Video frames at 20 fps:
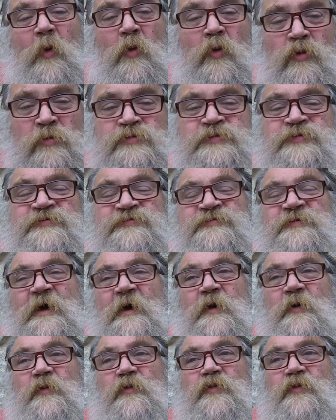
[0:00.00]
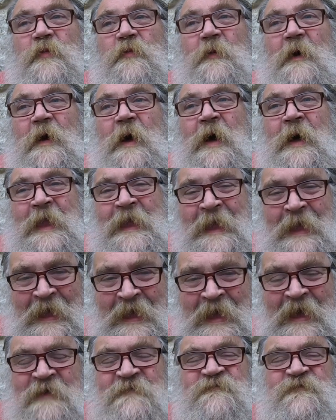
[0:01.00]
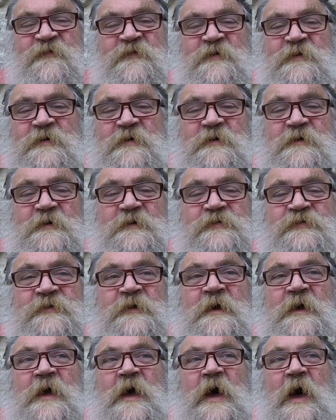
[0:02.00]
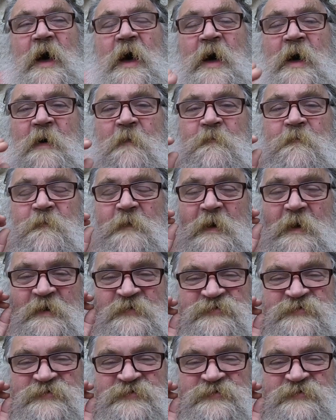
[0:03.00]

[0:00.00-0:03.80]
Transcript: also, I have heard um, a